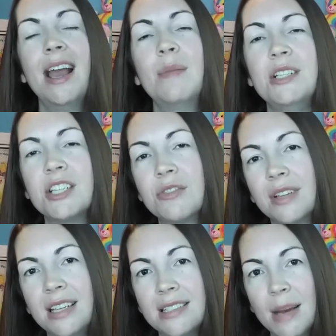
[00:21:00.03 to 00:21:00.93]
and we just
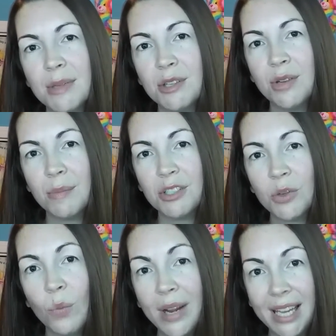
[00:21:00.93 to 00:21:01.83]
released episode number
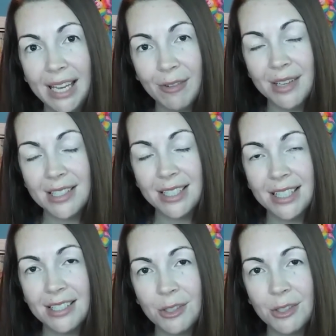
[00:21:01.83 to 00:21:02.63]
20 recently,